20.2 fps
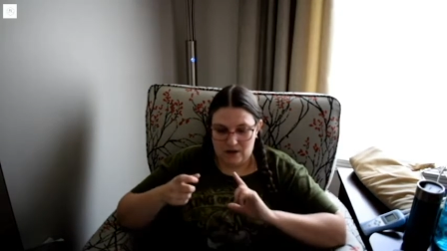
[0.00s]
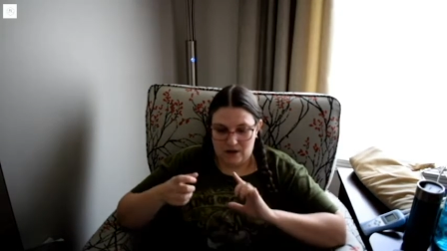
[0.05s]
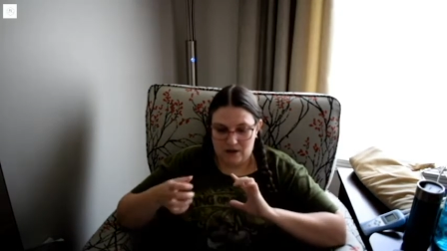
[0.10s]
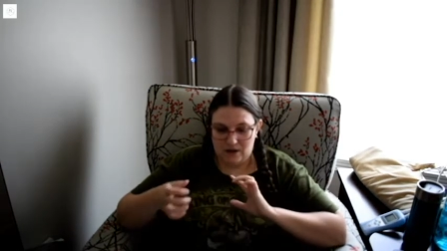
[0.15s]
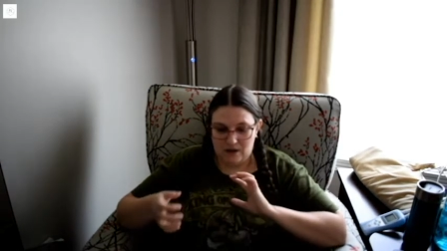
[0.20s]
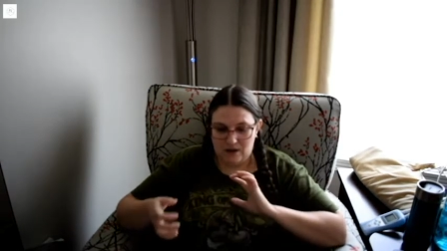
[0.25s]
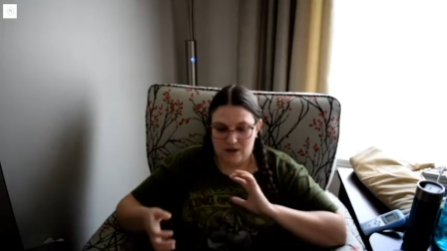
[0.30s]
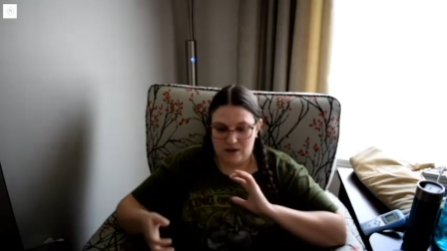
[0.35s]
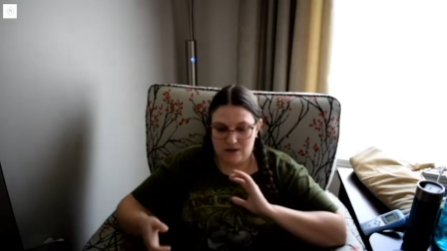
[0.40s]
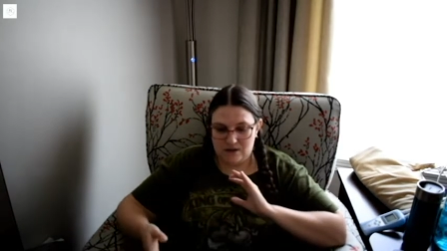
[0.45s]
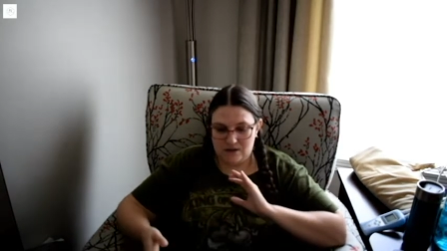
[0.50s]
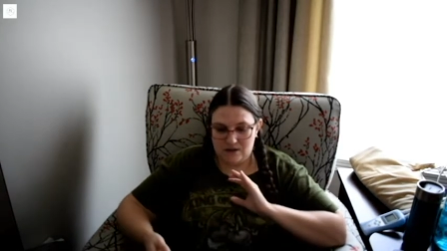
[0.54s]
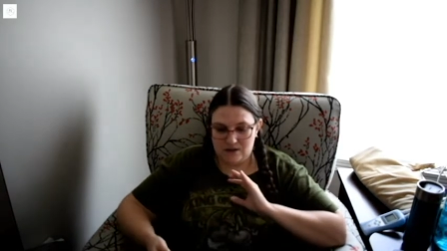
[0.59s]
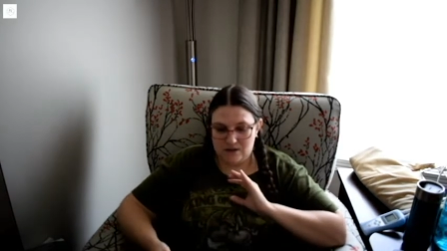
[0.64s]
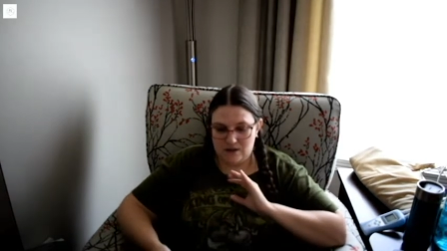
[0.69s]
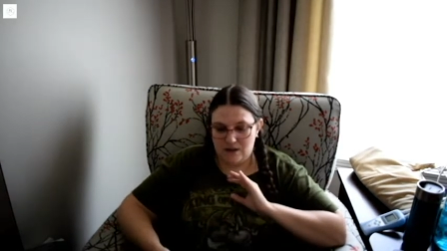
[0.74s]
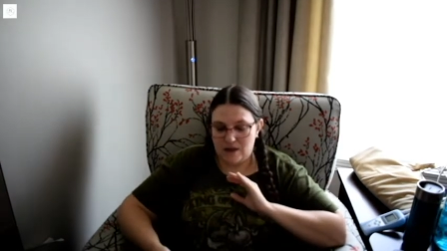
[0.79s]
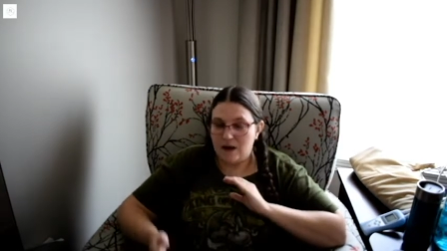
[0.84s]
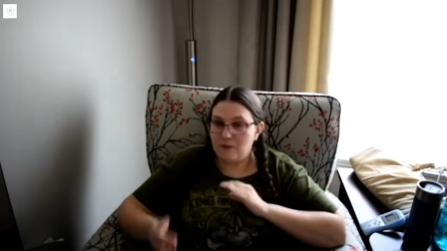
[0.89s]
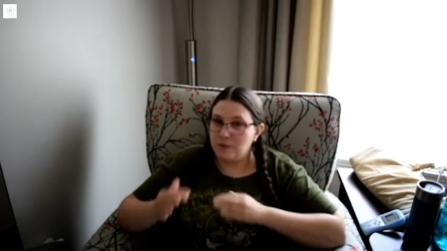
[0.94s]
And
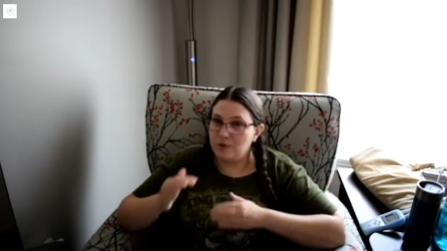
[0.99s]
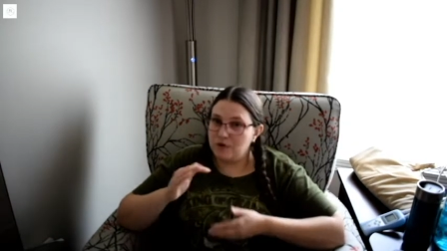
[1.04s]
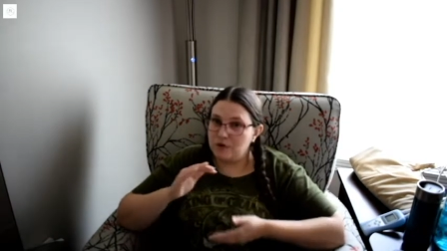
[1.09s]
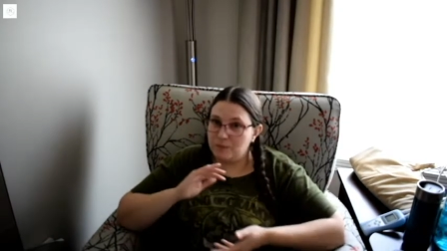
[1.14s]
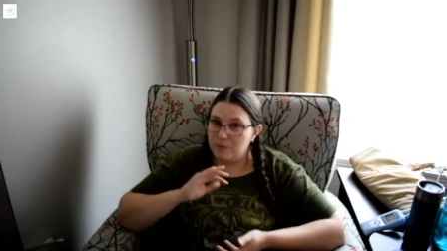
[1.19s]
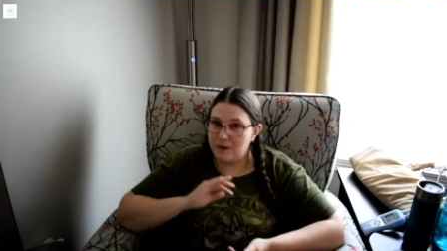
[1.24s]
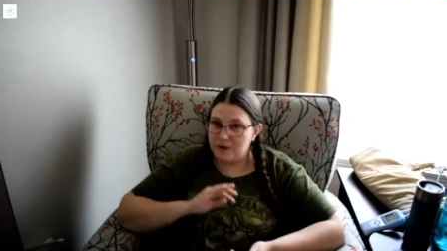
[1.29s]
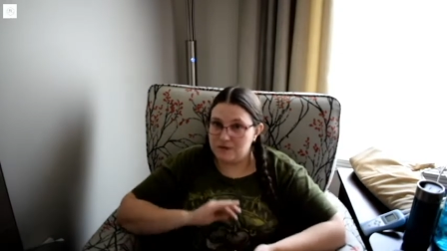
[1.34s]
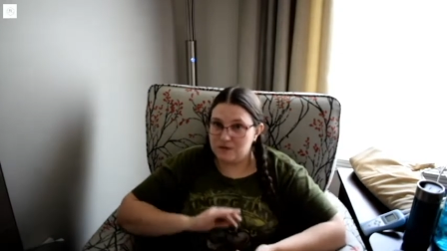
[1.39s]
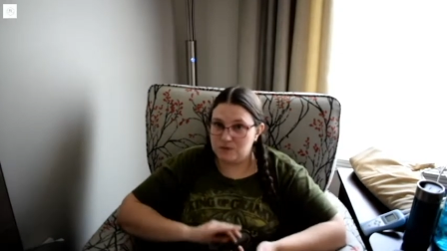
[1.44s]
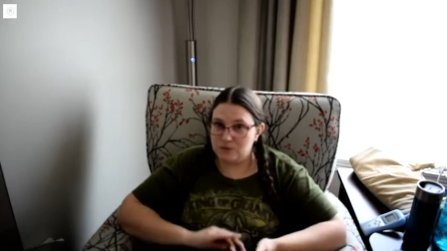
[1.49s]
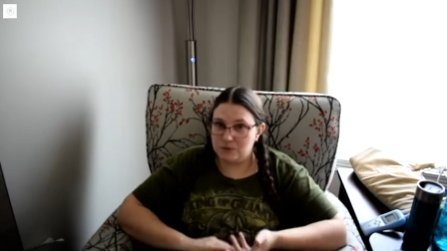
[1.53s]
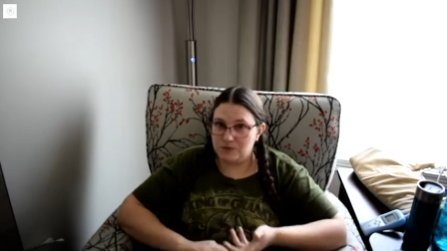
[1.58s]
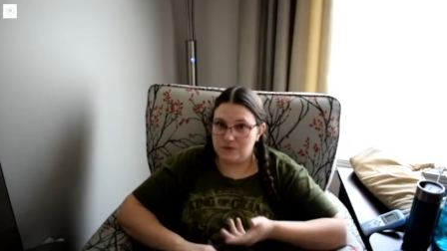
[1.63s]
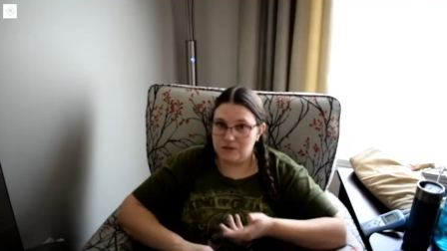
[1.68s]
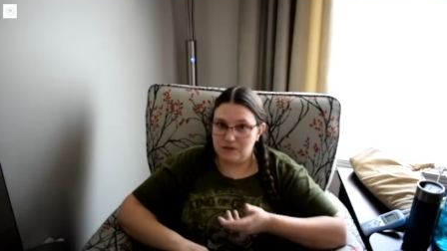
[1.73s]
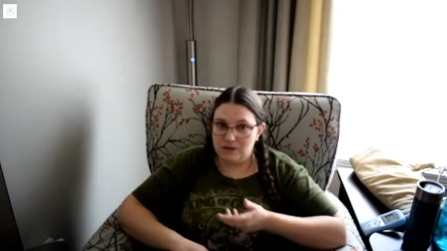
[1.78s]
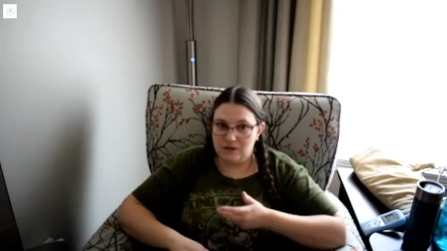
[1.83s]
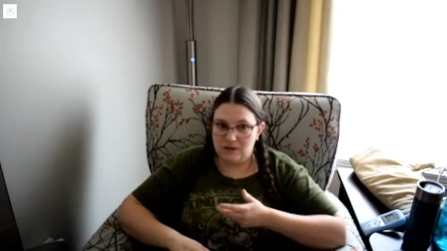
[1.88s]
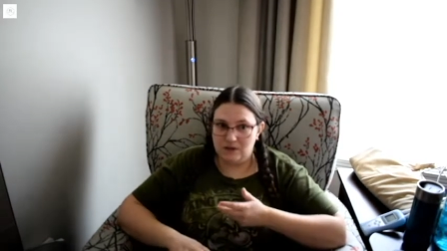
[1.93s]
that worked best with
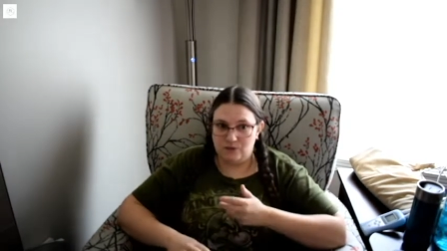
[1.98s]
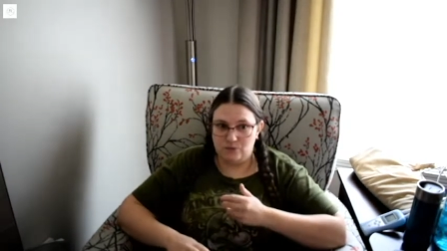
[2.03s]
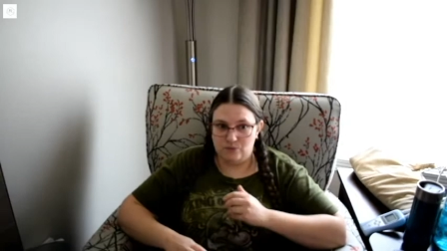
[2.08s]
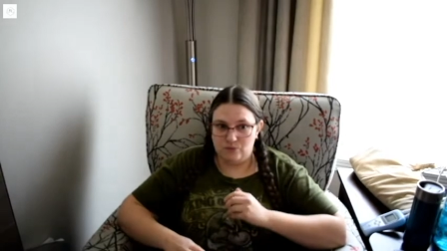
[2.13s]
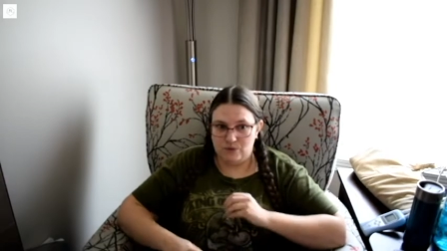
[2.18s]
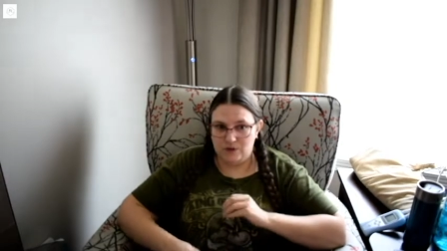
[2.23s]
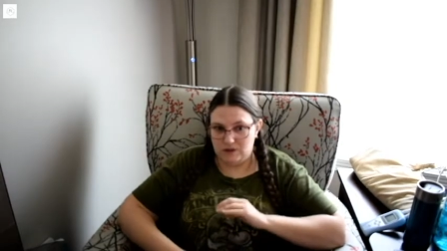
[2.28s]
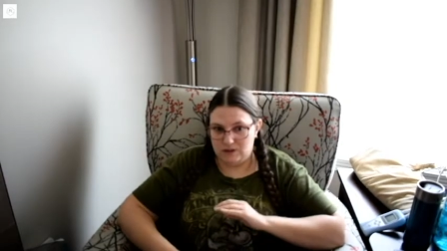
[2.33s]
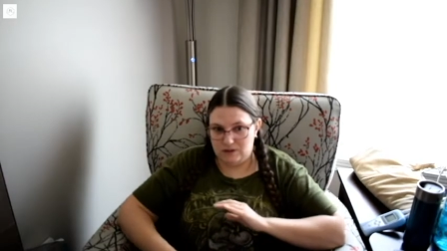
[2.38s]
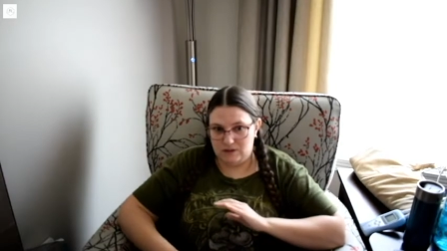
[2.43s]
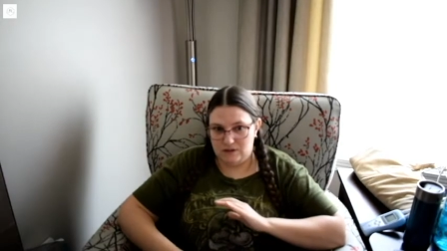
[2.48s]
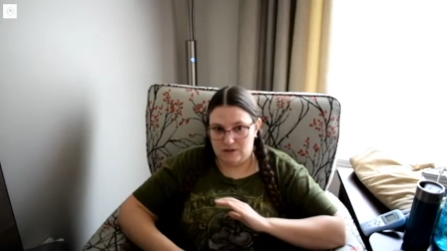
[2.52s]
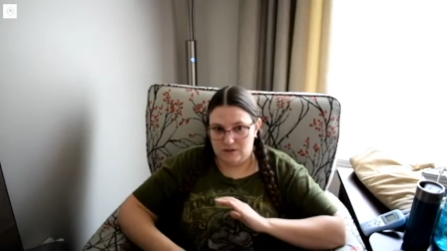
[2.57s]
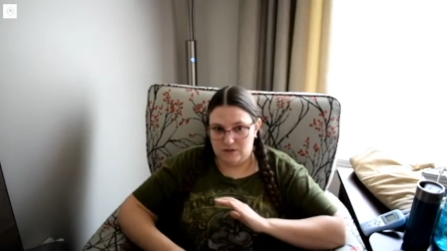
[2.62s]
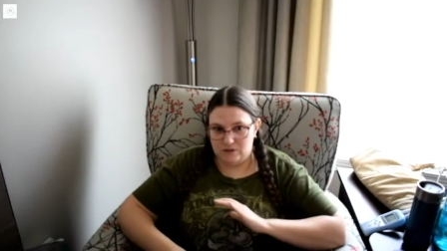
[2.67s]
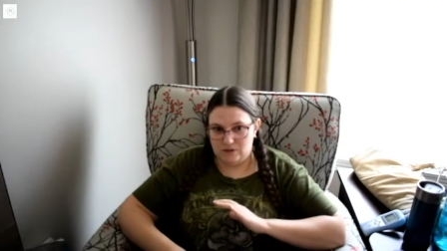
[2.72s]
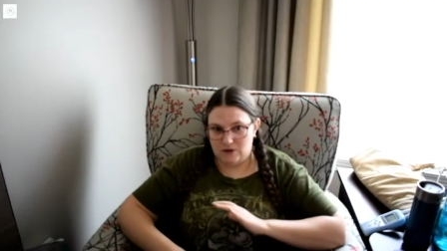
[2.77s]
the really